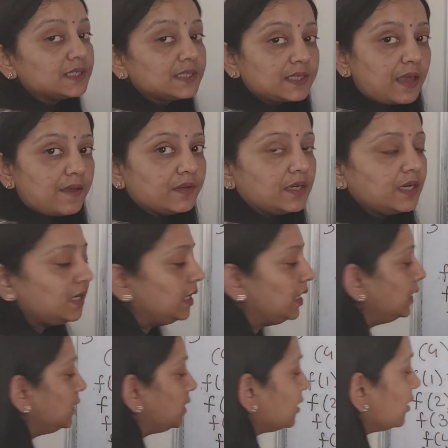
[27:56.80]
7 and
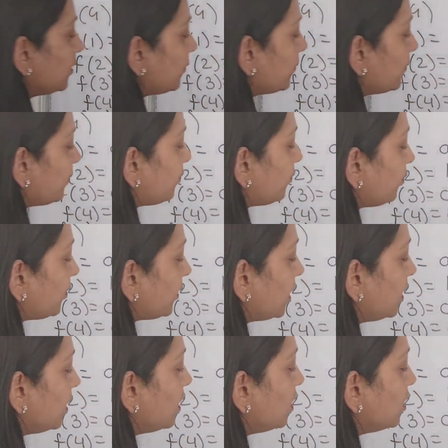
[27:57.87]
8.
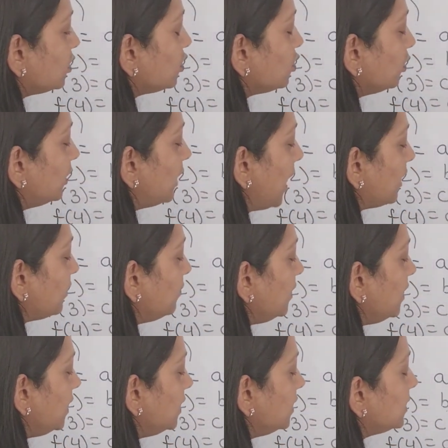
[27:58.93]
So that
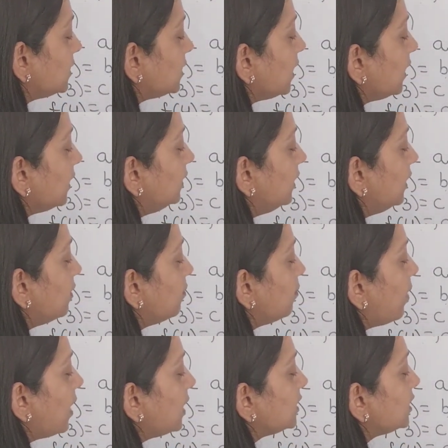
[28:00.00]
means there
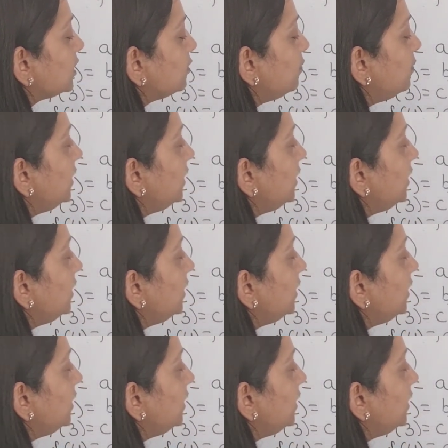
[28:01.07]
must